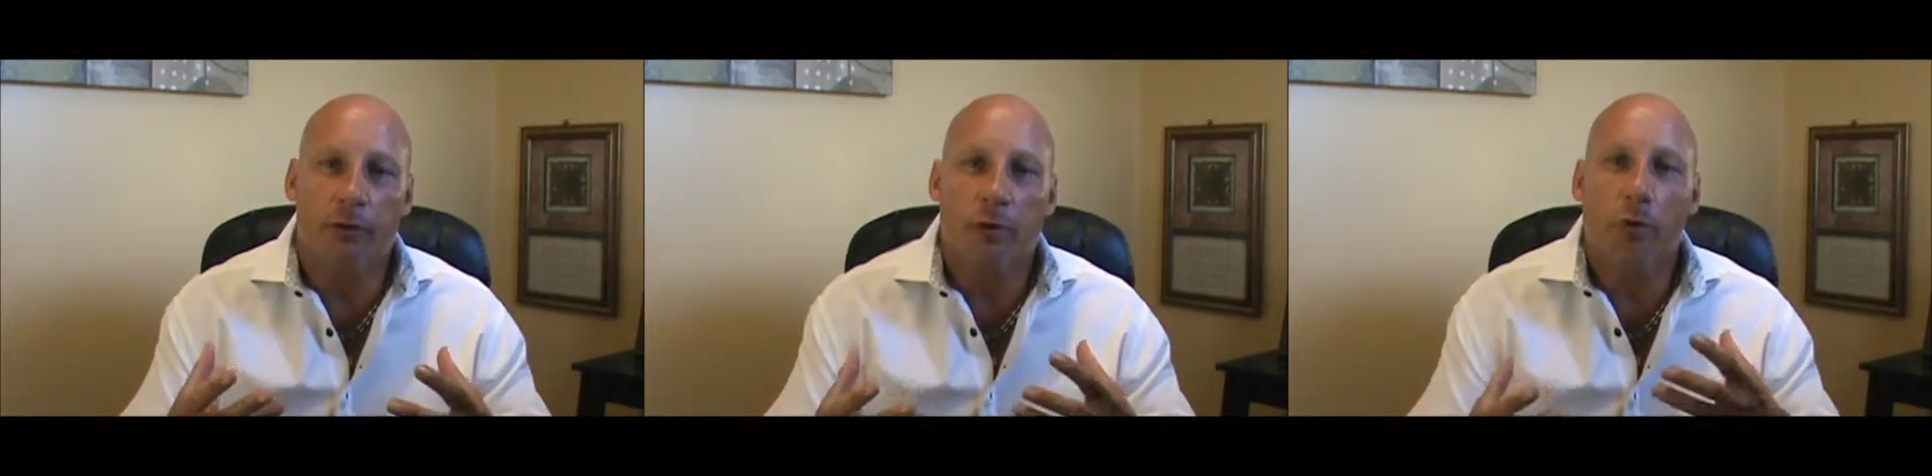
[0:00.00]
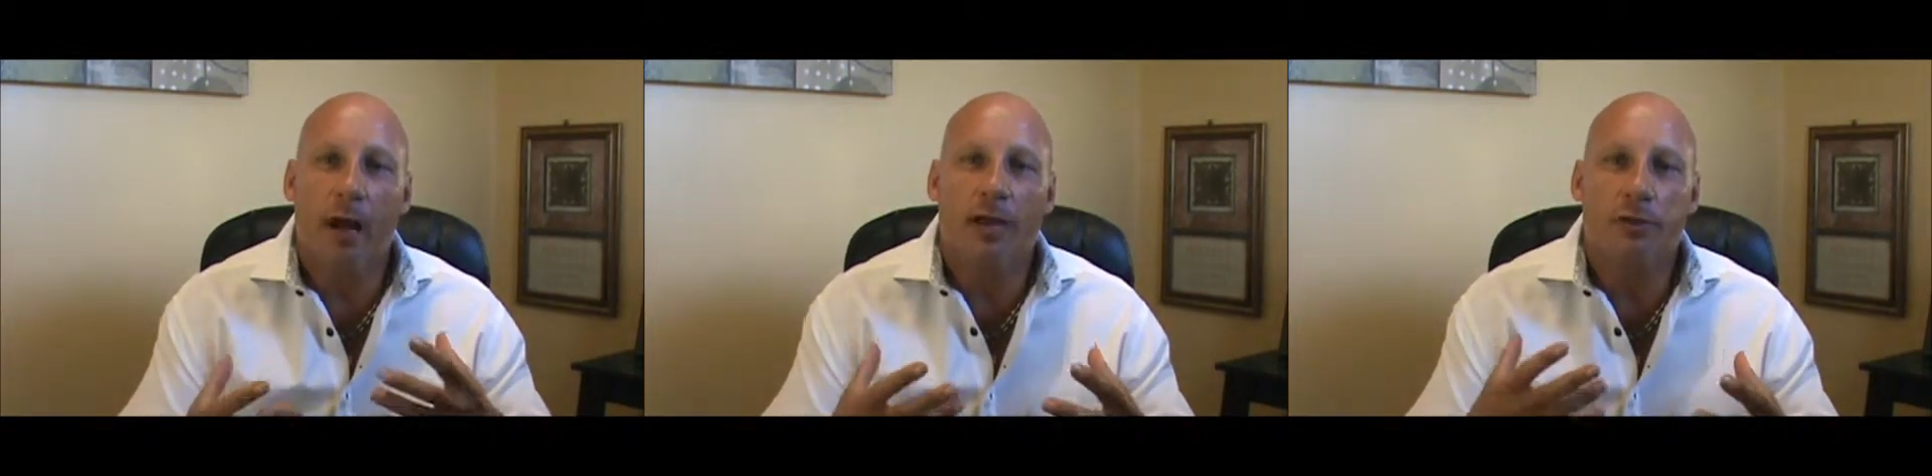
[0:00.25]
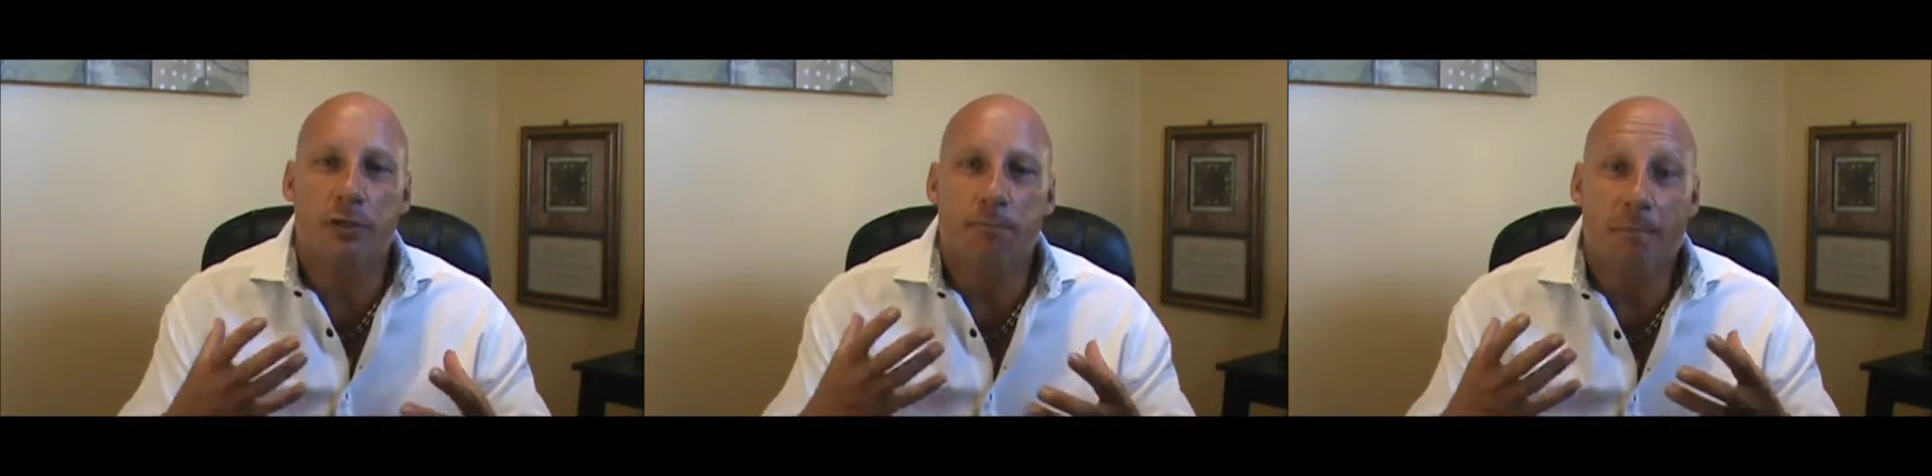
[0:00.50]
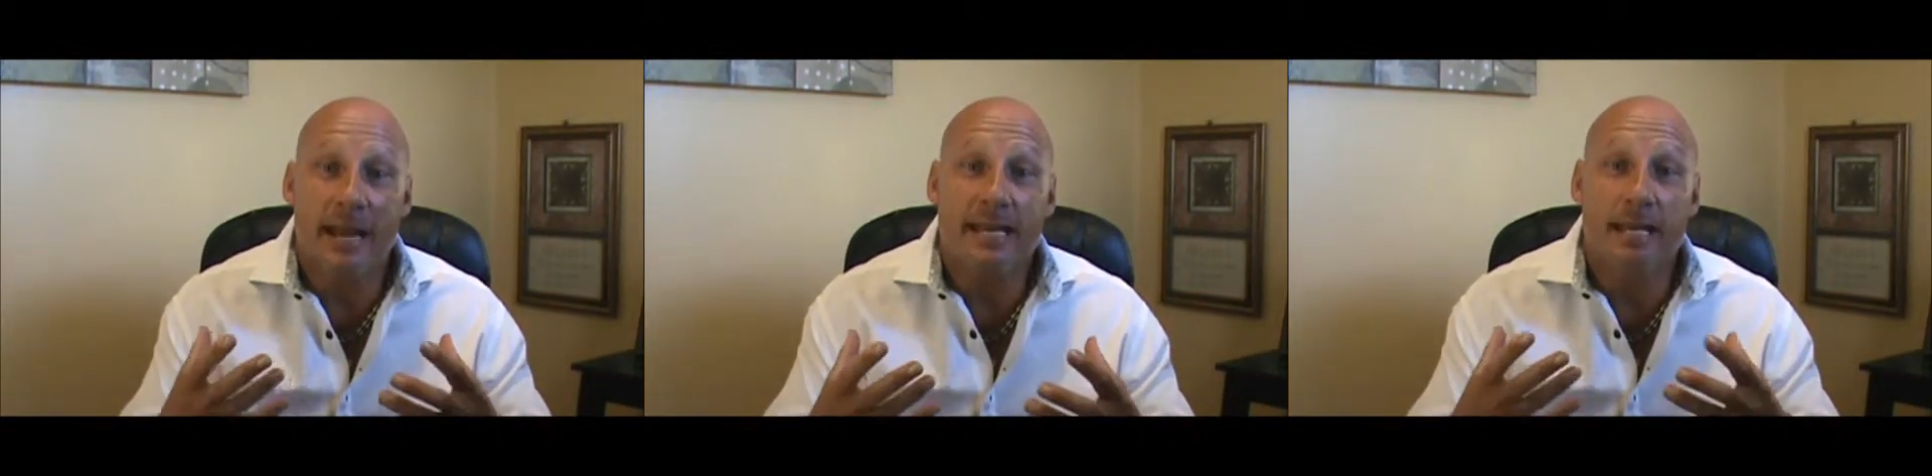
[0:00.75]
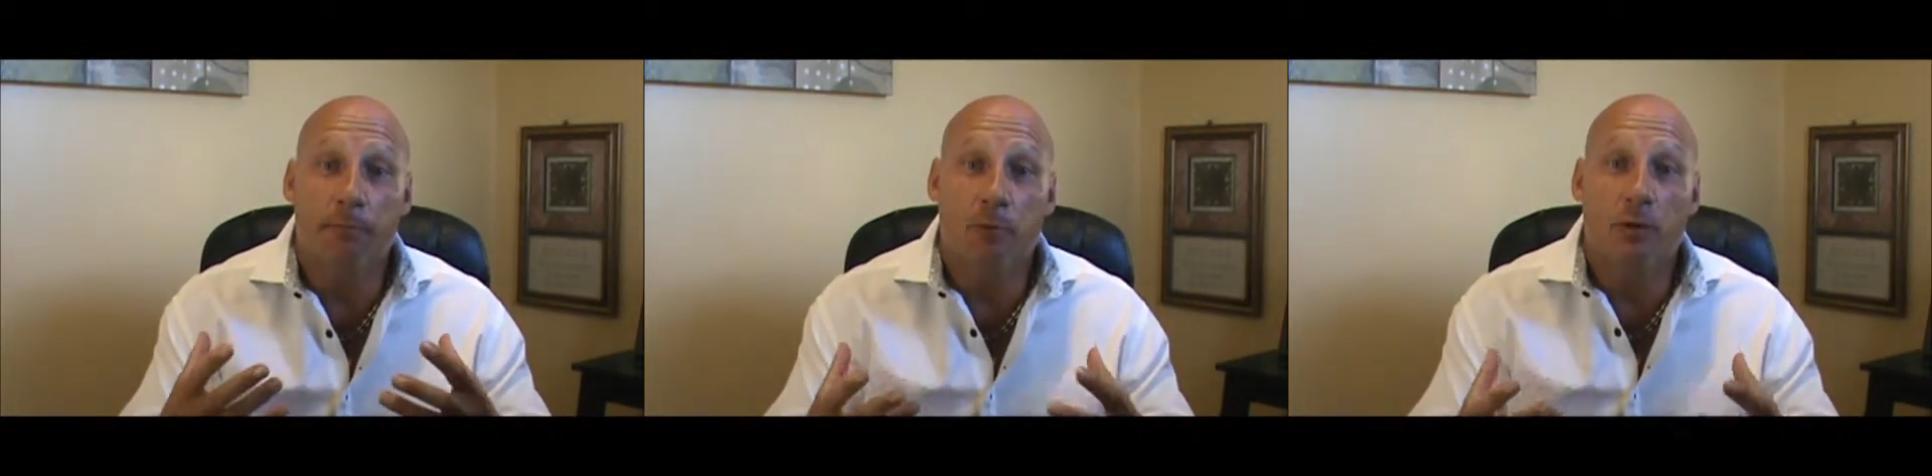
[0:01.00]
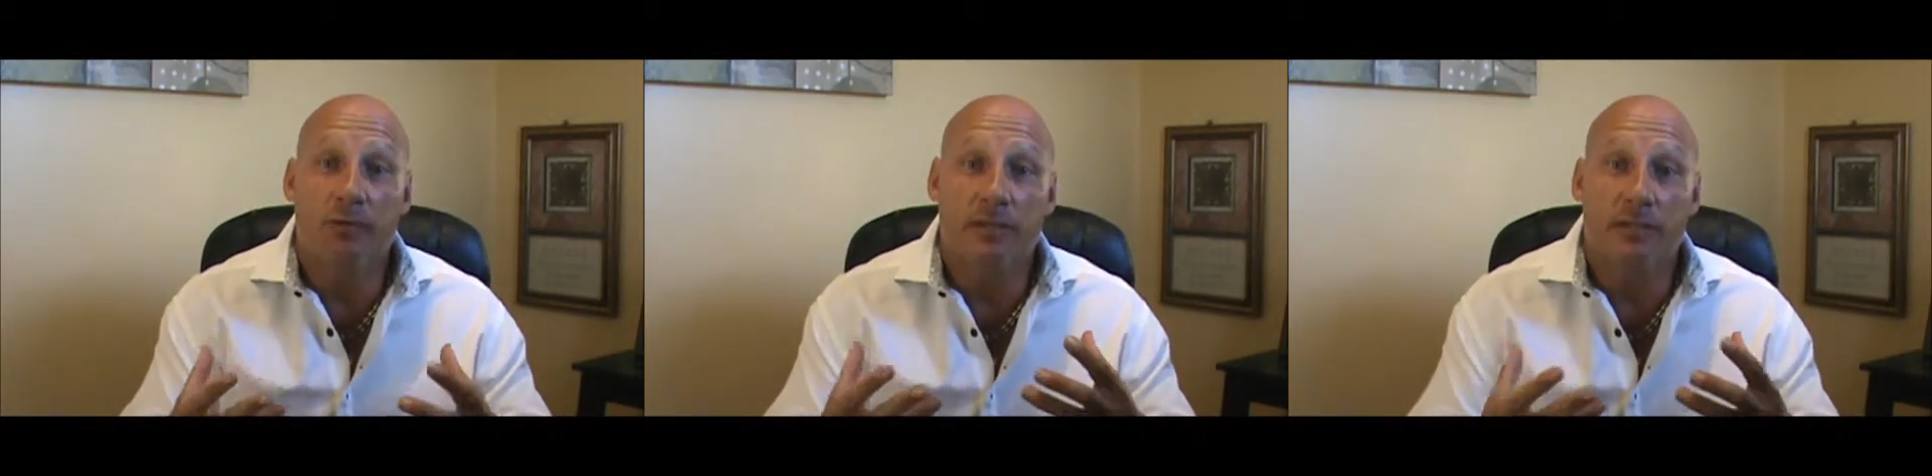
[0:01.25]
You were actually making
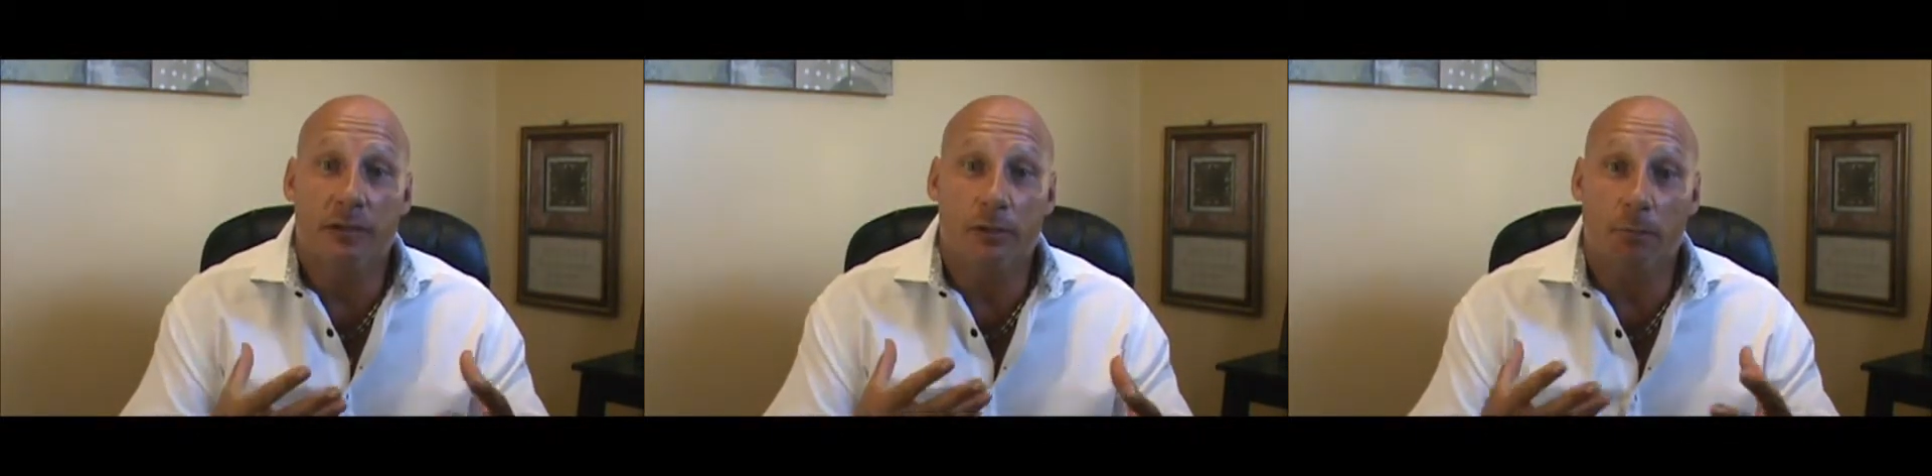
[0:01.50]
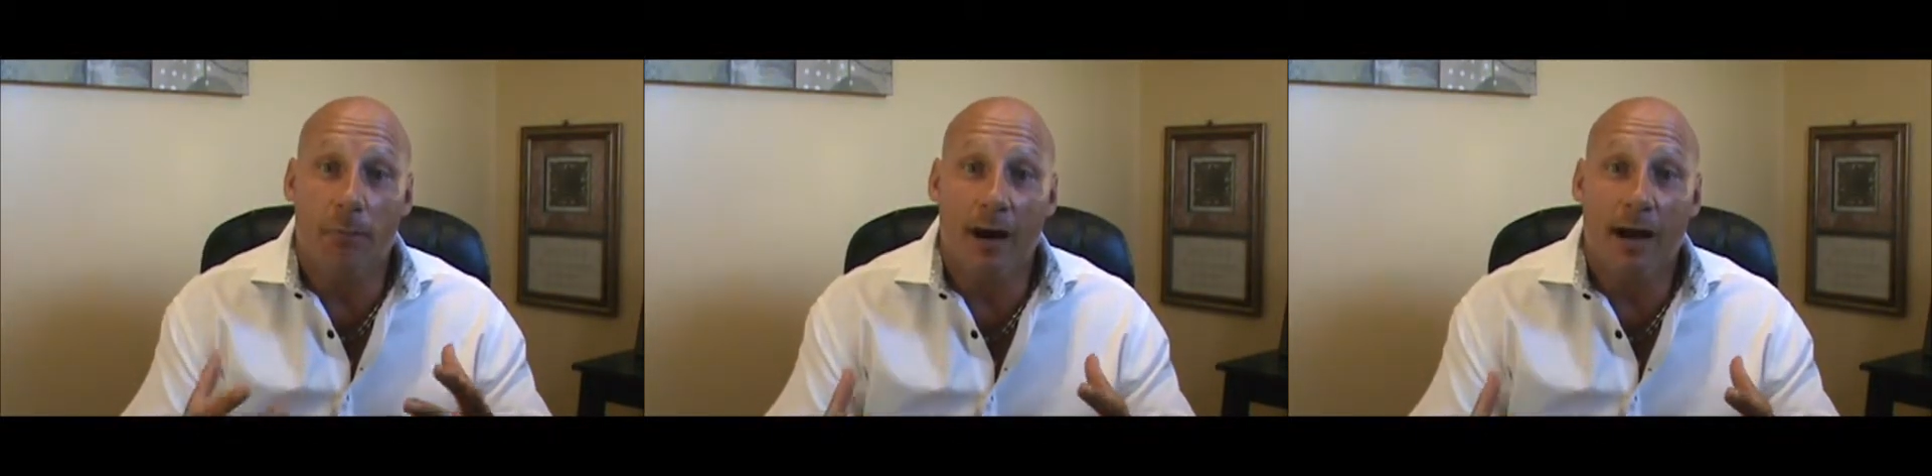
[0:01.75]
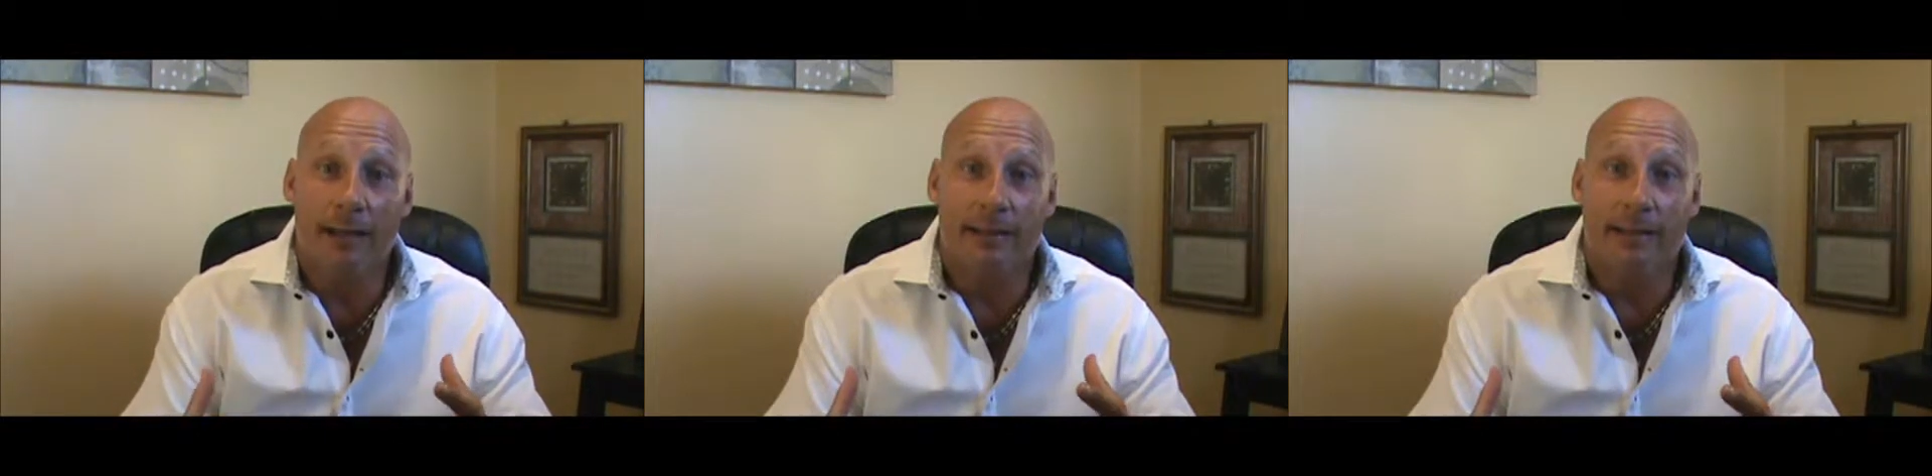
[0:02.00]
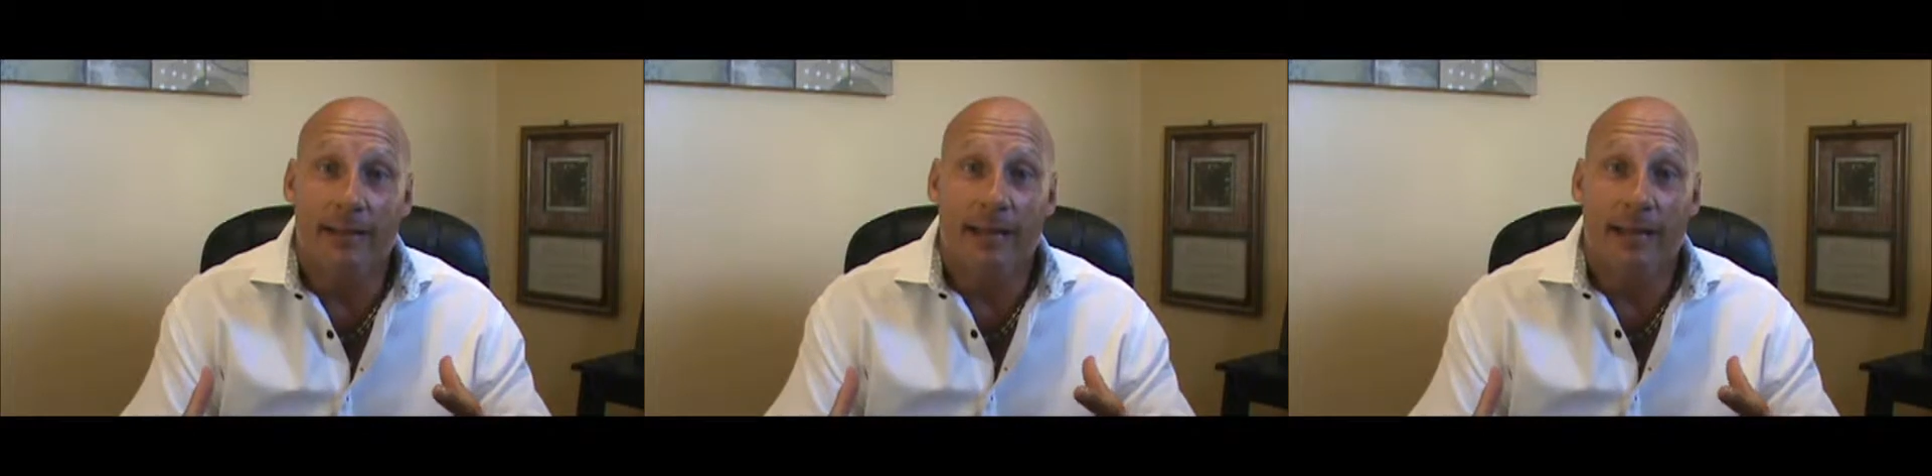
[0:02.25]
movies in your mind